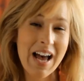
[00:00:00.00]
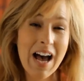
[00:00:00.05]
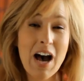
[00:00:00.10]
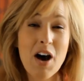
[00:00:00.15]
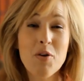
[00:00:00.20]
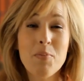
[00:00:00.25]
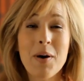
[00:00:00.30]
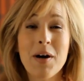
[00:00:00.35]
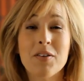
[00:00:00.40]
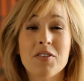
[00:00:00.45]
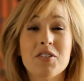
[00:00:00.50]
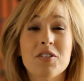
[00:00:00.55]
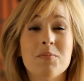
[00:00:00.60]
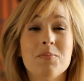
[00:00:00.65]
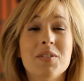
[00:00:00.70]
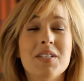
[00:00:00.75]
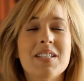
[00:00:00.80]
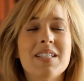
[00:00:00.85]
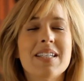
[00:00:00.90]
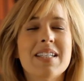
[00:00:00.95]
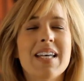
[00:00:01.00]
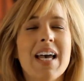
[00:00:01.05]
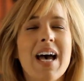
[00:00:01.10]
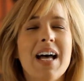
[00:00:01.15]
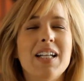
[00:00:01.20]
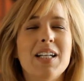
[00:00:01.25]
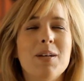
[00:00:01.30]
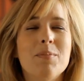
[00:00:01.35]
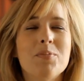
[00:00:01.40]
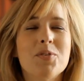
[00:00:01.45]
How about some
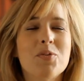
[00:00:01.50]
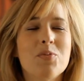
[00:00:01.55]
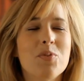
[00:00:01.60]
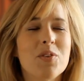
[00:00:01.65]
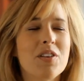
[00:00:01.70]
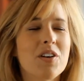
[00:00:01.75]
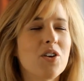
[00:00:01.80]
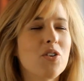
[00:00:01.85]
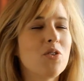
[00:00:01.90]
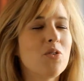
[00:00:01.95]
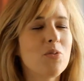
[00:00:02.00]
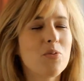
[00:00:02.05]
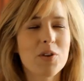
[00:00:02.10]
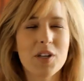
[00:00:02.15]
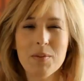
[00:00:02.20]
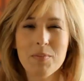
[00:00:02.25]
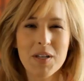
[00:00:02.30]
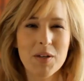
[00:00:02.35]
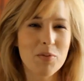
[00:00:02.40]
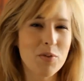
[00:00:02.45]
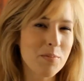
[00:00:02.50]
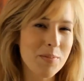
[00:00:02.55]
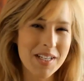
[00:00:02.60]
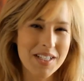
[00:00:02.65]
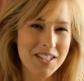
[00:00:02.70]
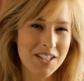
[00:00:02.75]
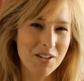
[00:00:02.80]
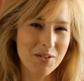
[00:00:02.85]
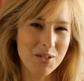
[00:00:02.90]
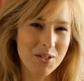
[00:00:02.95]
scallops with a creamy
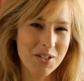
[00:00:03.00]
Romesco